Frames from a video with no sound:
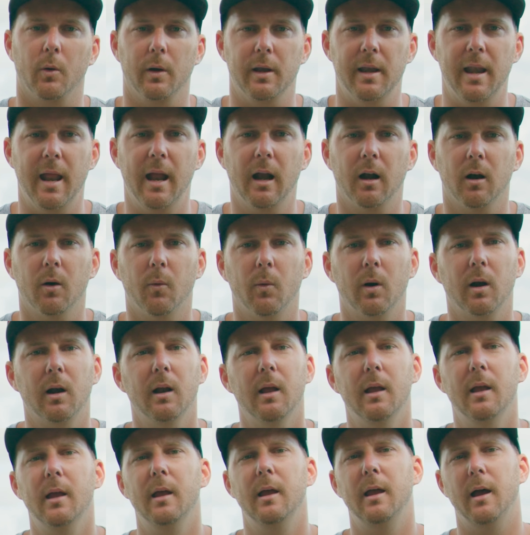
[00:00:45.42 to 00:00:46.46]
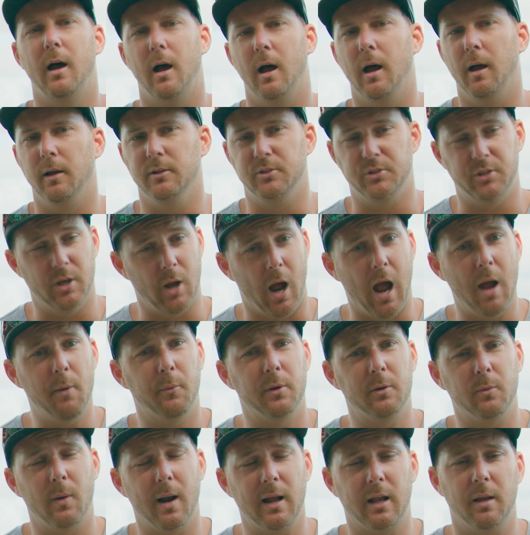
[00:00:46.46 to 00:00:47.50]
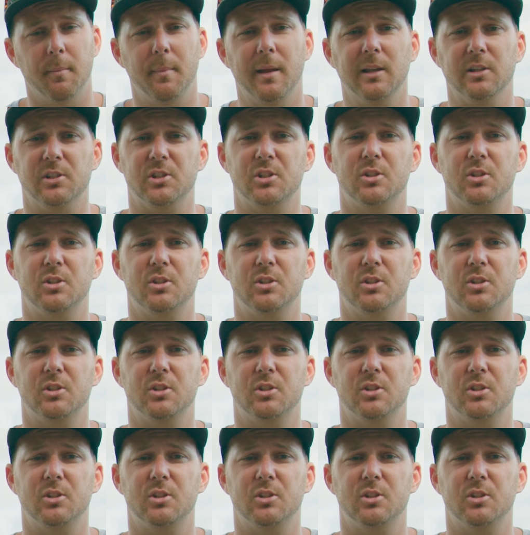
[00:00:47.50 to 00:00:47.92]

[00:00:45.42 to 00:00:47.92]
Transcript: or narrower. I would recommend